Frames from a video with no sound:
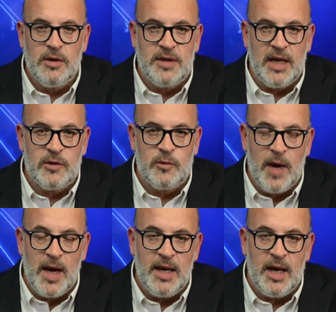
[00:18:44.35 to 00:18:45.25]
to tell
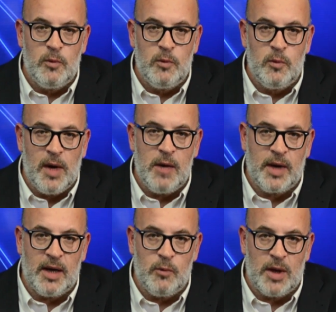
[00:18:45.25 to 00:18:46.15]
us when and where
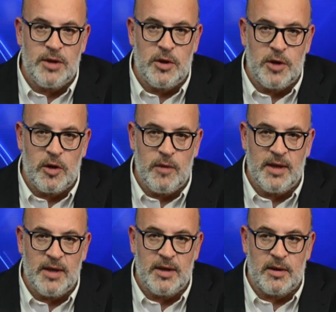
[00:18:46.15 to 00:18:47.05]
we can watch your
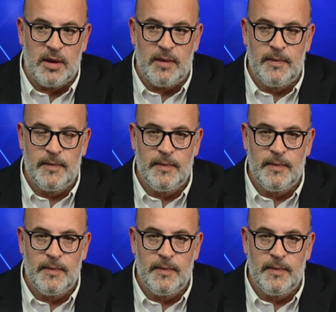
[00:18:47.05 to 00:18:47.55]
documentary.